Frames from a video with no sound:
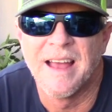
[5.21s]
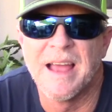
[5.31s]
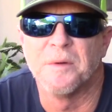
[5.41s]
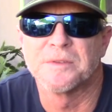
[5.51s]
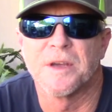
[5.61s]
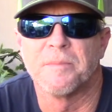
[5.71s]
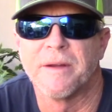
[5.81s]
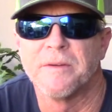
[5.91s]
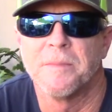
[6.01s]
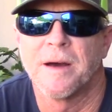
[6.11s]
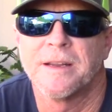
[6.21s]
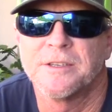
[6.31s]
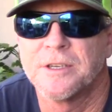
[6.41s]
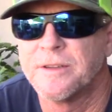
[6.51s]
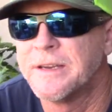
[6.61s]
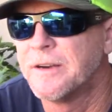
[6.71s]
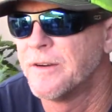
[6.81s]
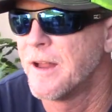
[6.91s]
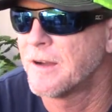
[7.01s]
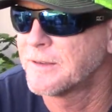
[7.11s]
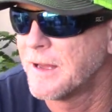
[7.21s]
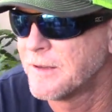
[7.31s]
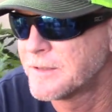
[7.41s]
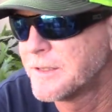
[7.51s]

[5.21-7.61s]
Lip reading: Hey, what's up everybody? Chilling here at Knockdown